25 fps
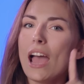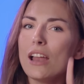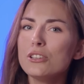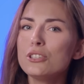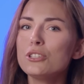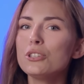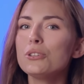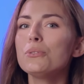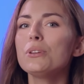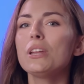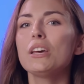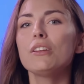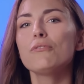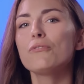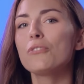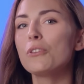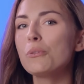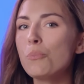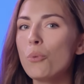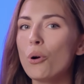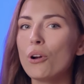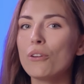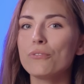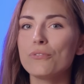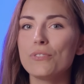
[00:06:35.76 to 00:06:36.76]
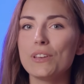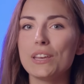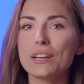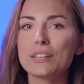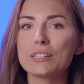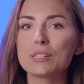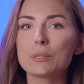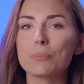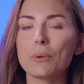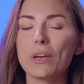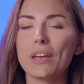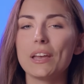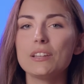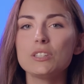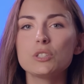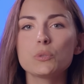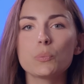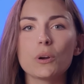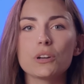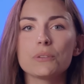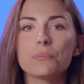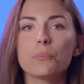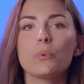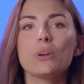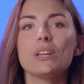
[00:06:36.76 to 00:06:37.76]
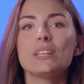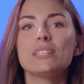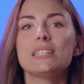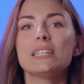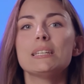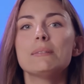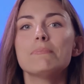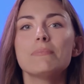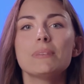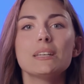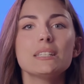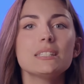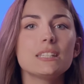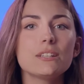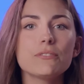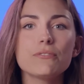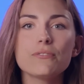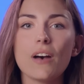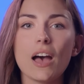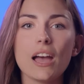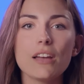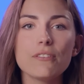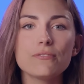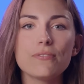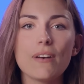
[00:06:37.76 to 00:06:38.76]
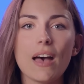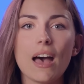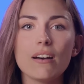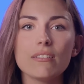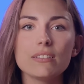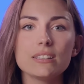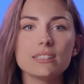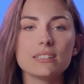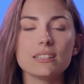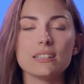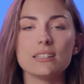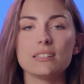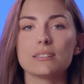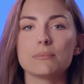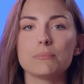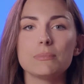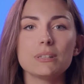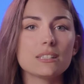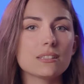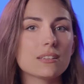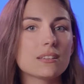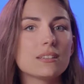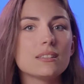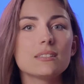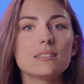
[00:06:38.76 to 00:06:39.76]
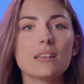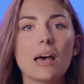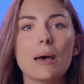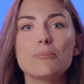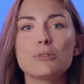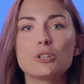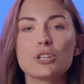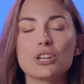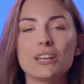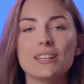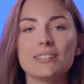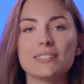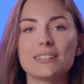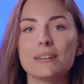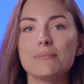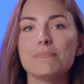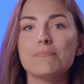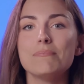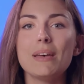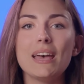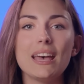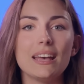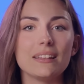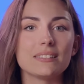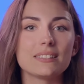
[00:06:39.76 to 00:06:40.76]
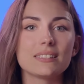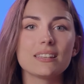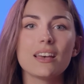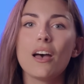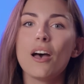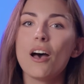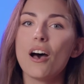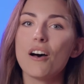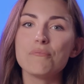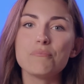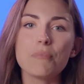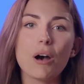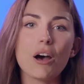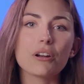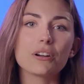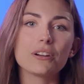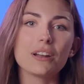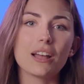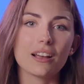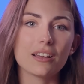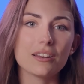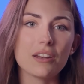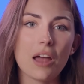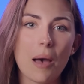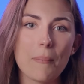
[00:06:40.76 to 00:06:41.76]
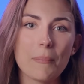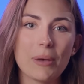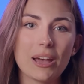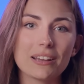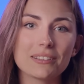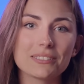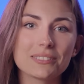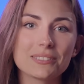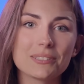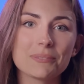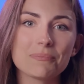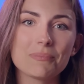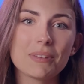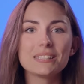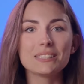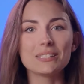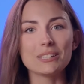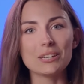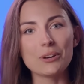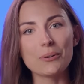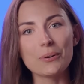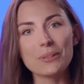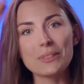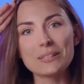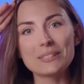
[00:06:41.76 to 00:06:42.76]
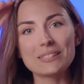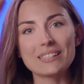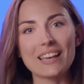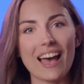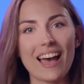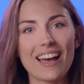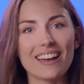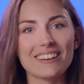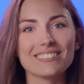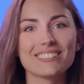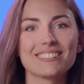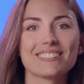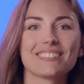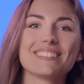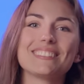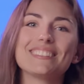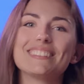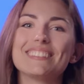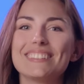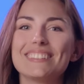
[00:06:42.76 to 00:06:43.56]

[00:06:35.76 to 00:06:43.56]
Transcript: And tune in for more Fee Explains, where we demystify fallacies, misconceptions, and myths of modern economics. See you in the skies.